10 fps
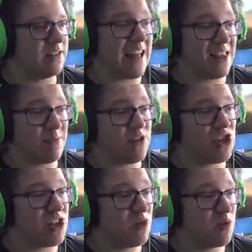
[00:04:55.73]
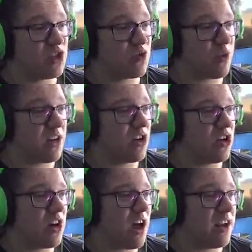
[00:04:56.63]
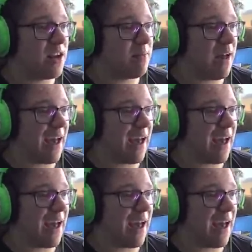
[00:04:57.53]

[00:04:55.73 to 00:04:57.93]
death machine, which is really good on him.